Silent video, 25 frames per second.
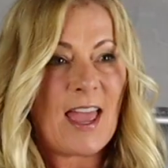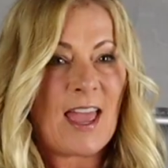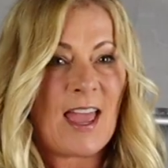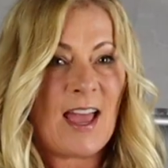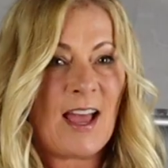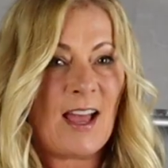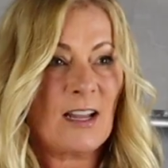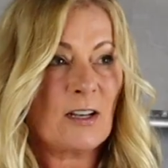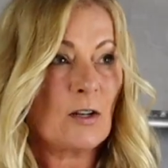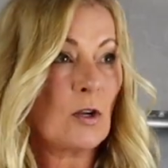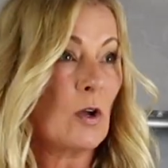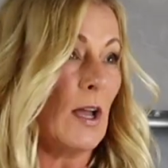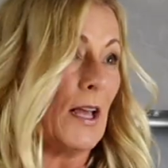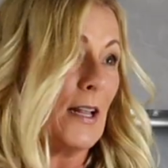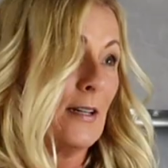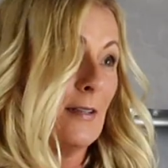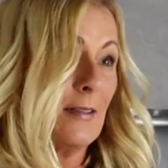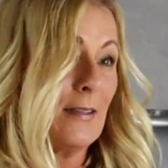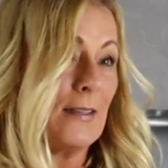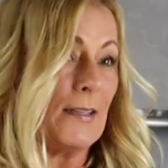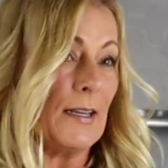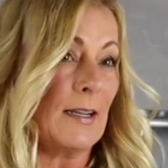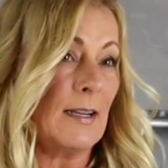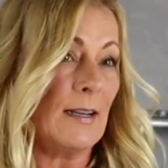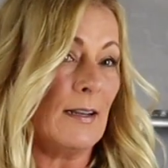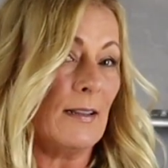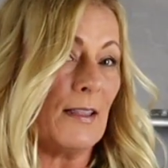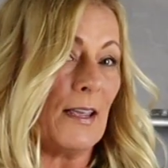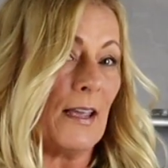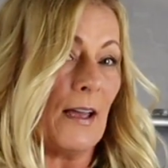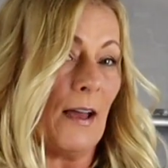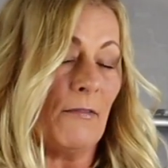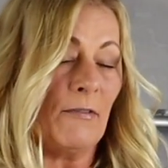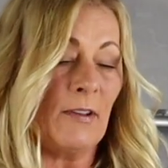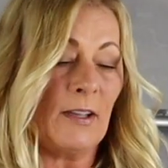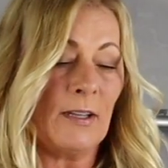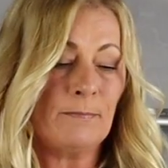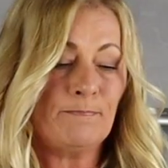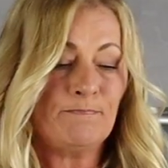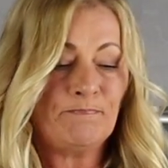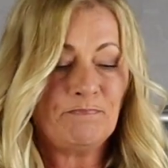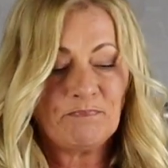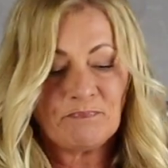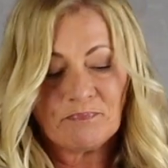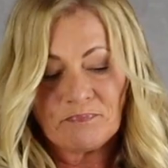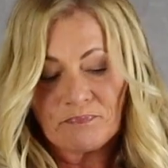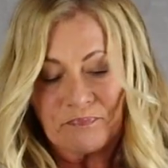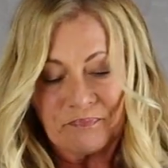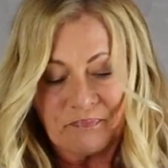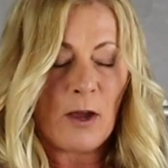and go ahead and stick it in the oven.
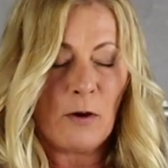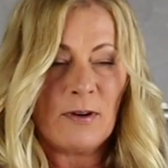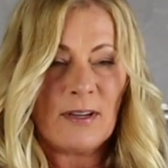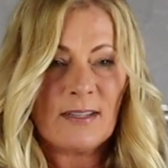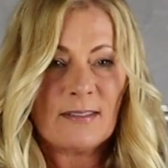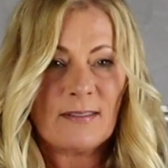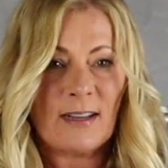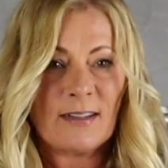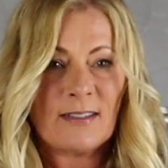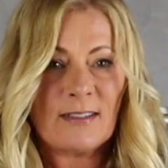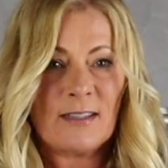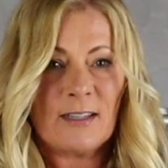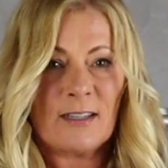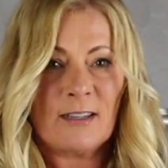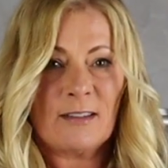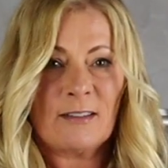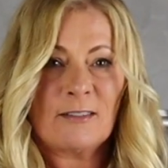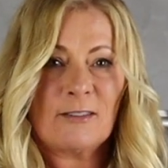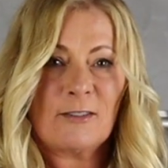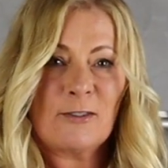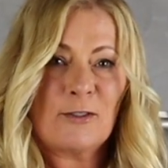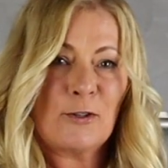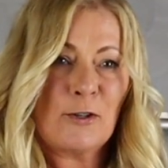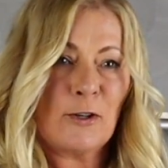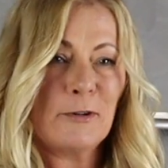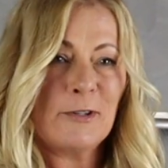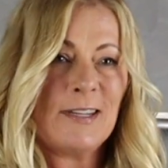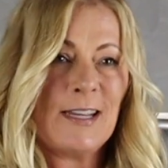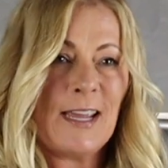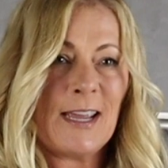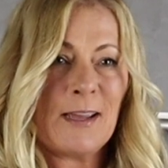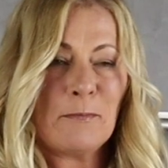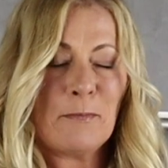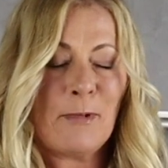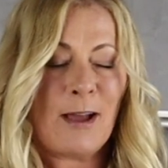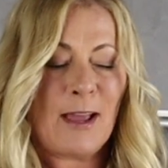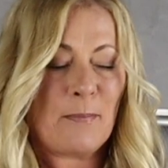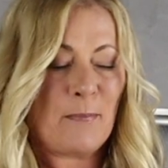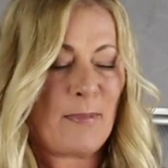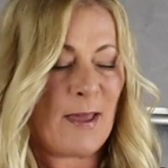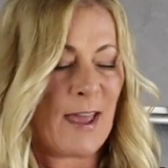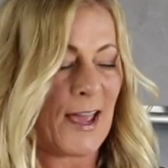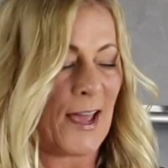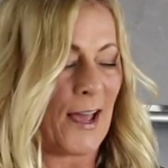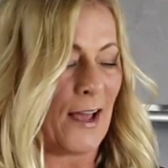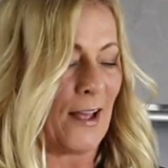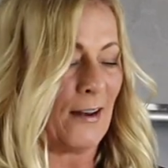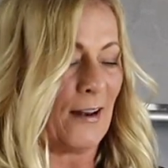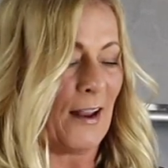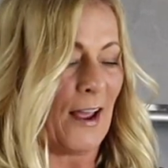I always like to rotate my
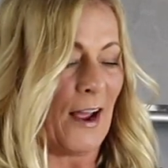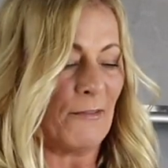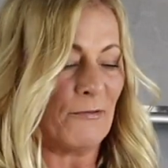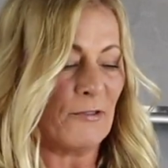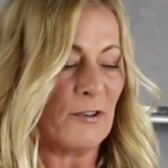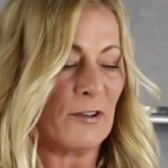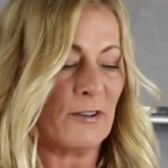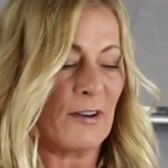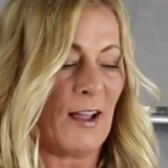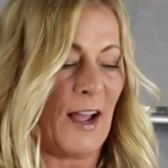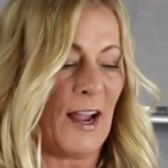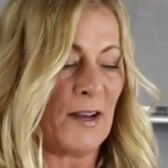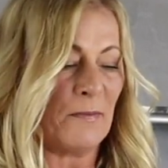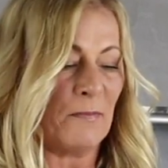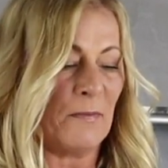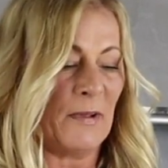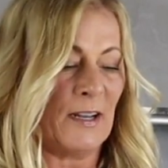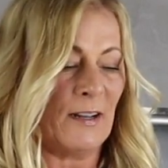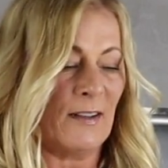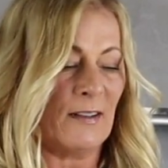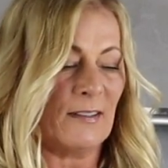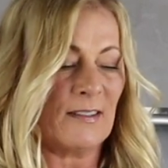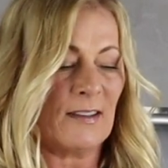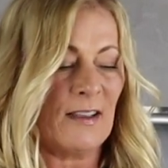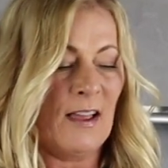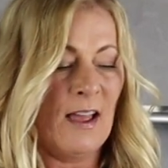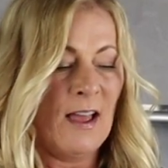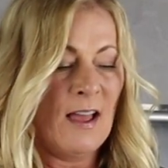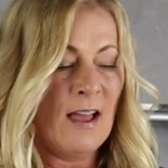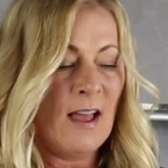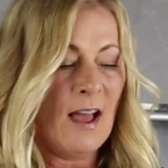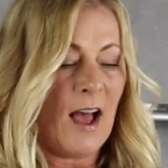pan after 9 minutes.